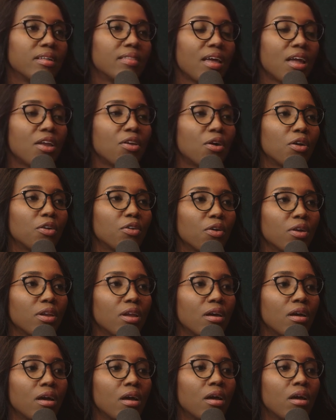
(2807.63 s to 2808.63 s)
They're not
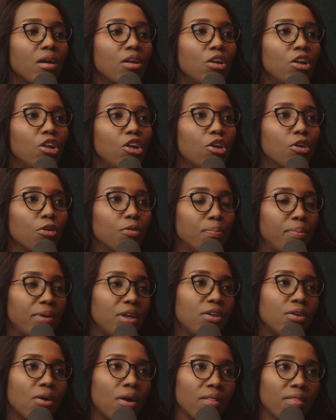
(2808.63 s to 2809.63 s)
going to look
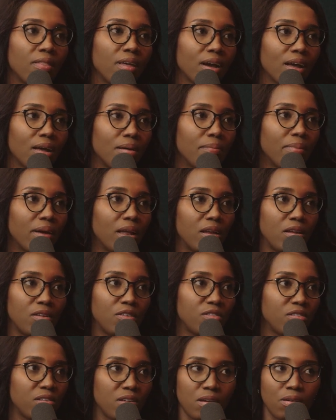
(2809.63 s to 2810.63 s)
beyond the company
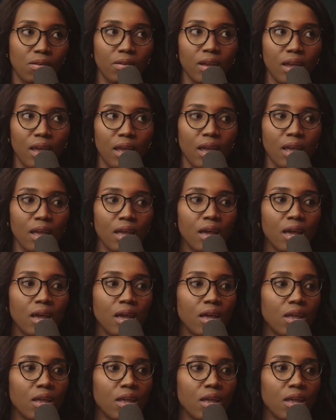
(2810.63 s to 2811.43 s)
to say, okay,